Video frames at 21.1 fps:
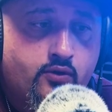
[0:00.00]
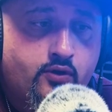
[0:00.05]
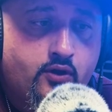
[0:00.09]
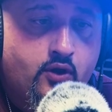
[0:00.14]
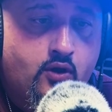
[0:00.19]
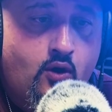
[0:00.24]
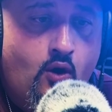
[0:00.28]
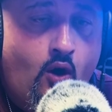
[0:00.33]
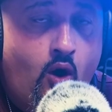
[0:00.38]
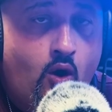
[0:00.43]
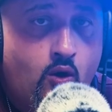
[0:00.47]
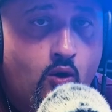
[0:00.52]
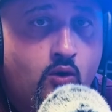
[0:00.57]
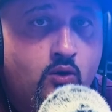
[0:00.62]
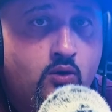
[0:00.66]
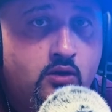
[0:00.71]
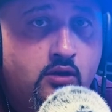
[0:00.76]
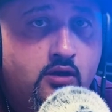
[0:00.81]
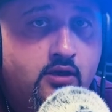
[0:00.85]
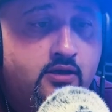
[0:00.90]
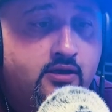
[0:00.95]
The
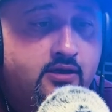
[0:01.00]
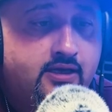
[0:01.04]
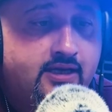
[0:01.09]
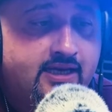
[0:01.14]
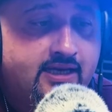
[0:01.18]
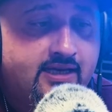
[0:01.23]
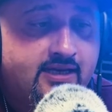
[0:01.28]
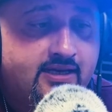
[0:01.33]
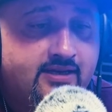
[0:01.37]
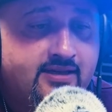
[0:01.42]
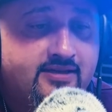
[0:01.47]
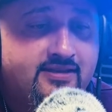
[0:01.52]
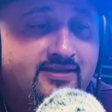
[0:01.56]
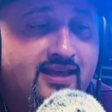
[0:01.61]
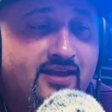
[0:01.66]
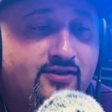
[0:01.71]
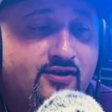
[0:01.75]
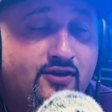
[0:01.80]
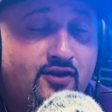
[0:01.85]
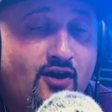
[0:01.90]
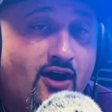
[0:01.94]
goal is
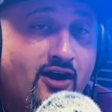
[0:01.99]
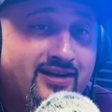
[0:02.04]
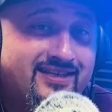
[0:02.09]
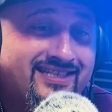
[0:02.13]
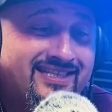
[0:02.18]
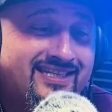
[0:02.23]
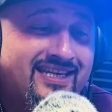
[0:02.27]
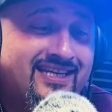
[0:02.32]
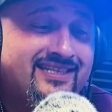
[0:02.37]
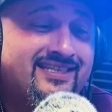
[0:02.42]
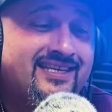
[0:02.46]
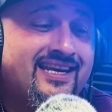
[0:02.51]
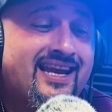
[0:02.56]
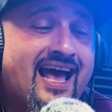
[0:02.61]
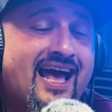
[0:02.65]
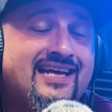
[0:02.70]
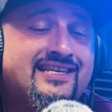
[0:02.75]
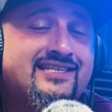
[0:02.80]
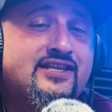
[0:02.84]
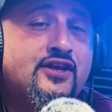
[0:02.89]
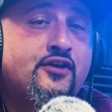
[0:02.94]
that the dog sees it
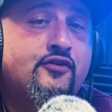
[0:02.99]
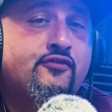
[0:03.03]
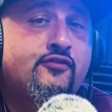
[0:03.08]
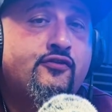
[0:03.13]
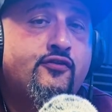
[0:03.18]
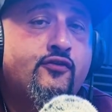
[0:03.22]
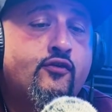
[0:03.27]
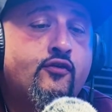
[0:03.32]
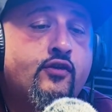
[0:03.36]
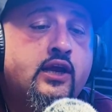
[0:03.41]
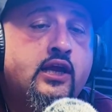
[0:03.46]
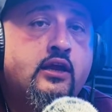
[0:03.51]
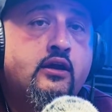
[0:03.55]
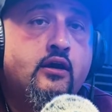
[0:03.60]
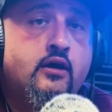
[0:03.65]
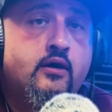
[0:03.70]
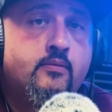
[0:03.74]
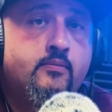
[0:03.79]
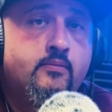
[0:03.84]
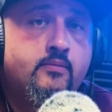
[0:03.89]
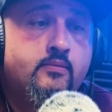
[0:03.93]
as their
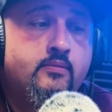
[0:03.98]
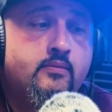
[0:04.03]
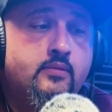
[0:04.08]
freedom.